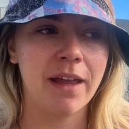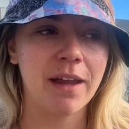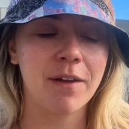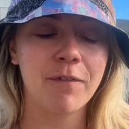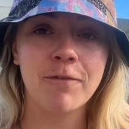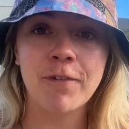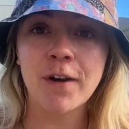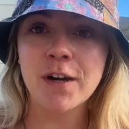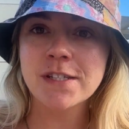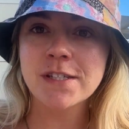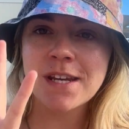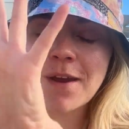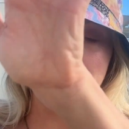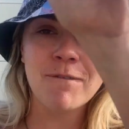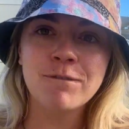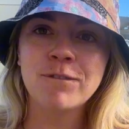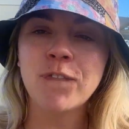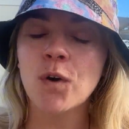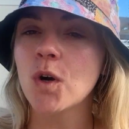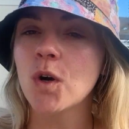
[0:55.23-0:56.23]
first
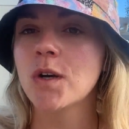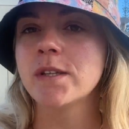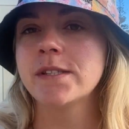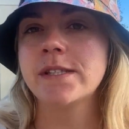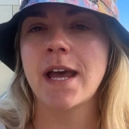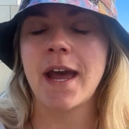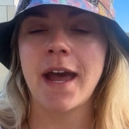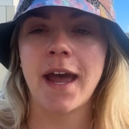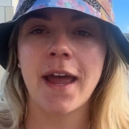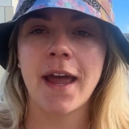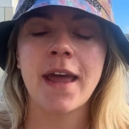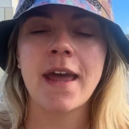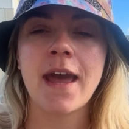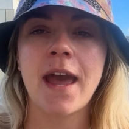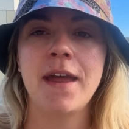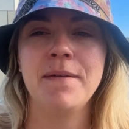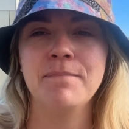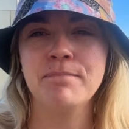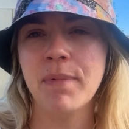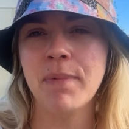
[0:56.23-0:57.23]
full day
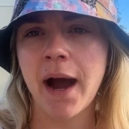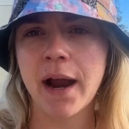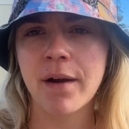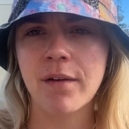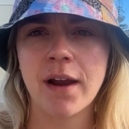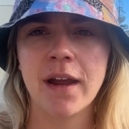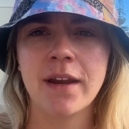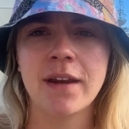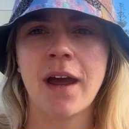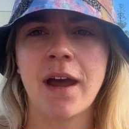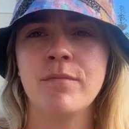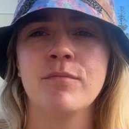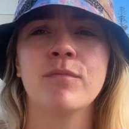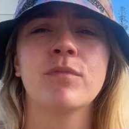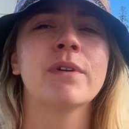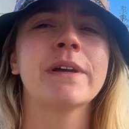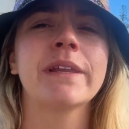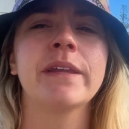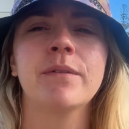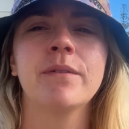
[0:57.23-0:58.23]
in Byron. I'm
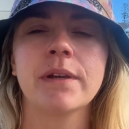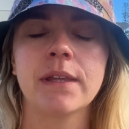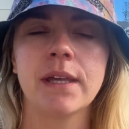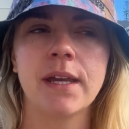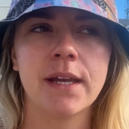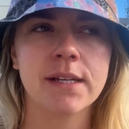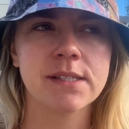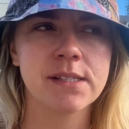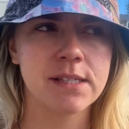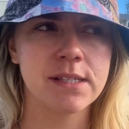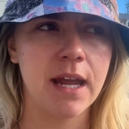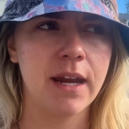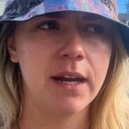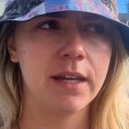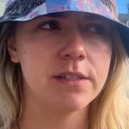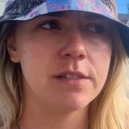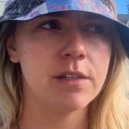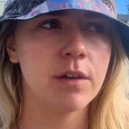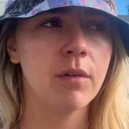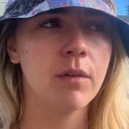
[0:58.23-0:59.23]
really
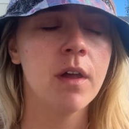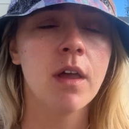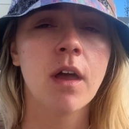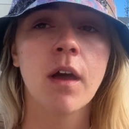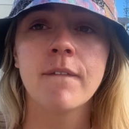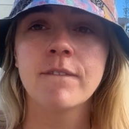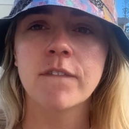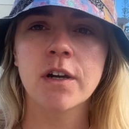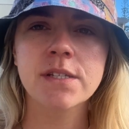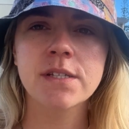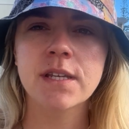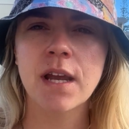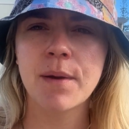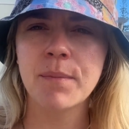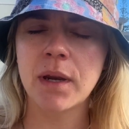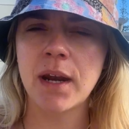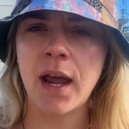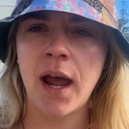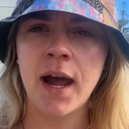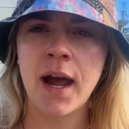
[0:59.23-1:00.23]
excited. So first I'm
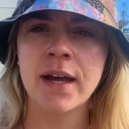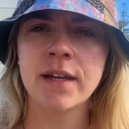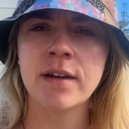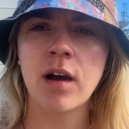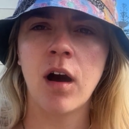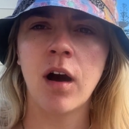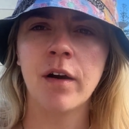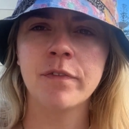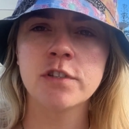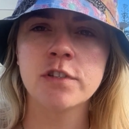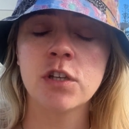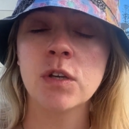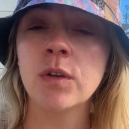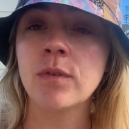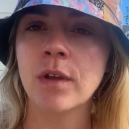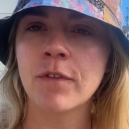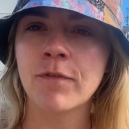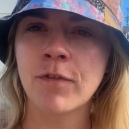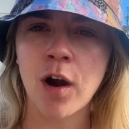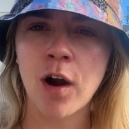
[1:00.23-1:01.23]
gonna head off to
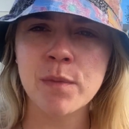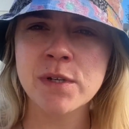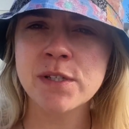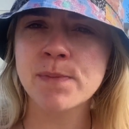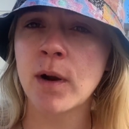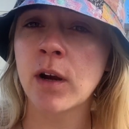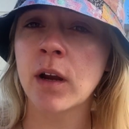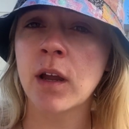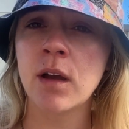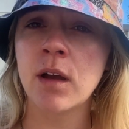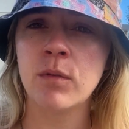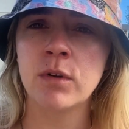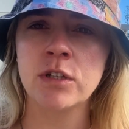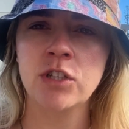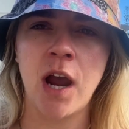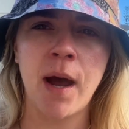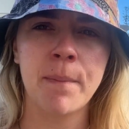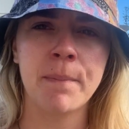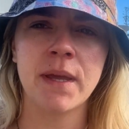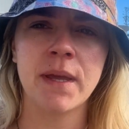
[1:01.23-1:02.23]
the farmers market, which
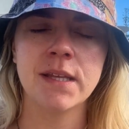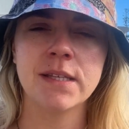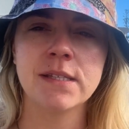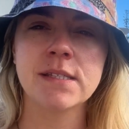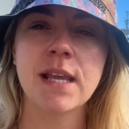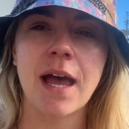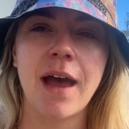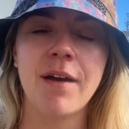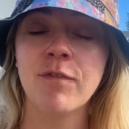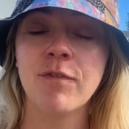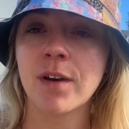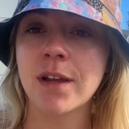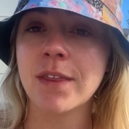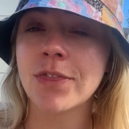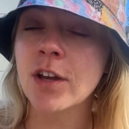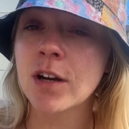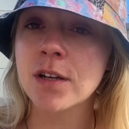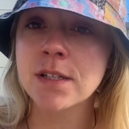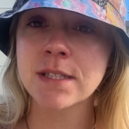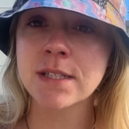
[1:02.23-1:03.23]
happens every
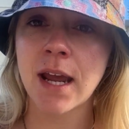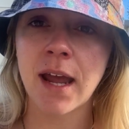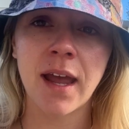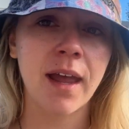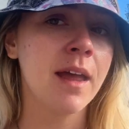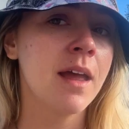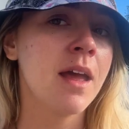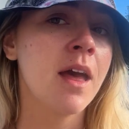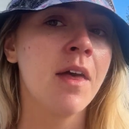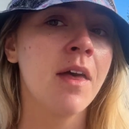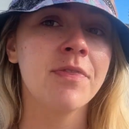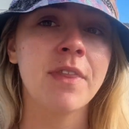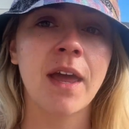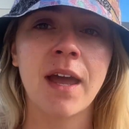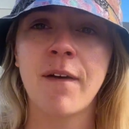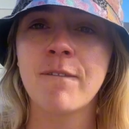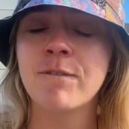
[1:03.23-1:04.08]
Thursday. They have